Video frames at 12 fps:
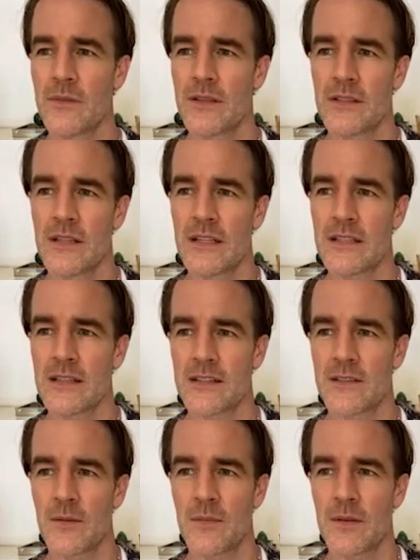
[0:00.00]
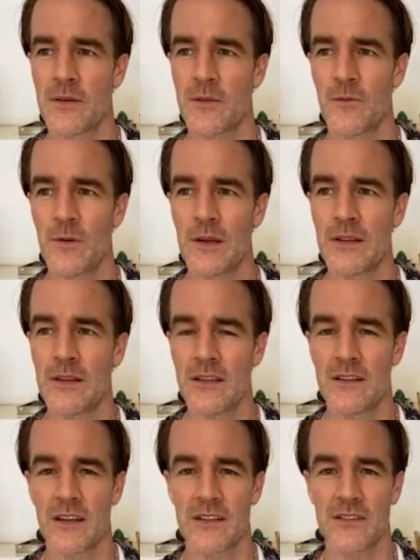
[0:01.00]
listen, it's not something that really
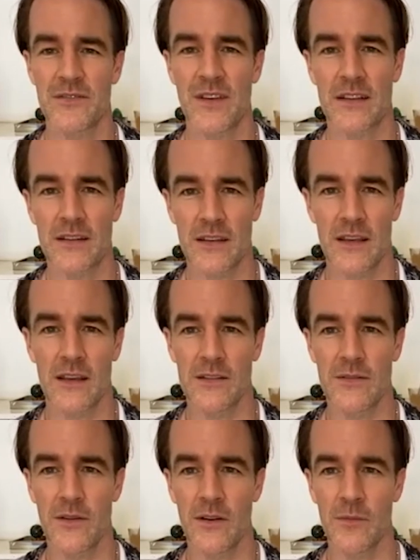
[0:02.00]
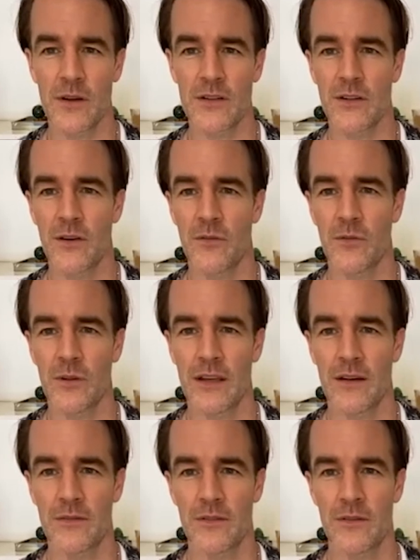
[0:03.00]
does affect kids very much. You don't really
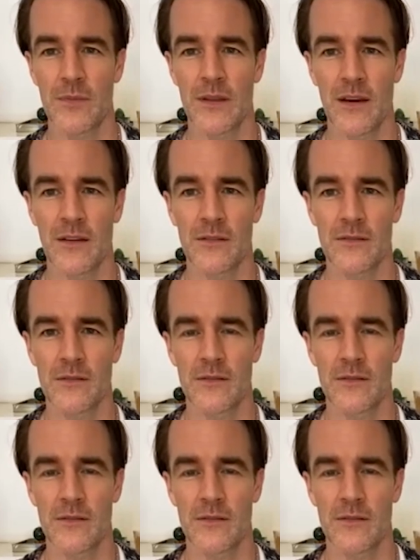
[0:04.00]
have to be that.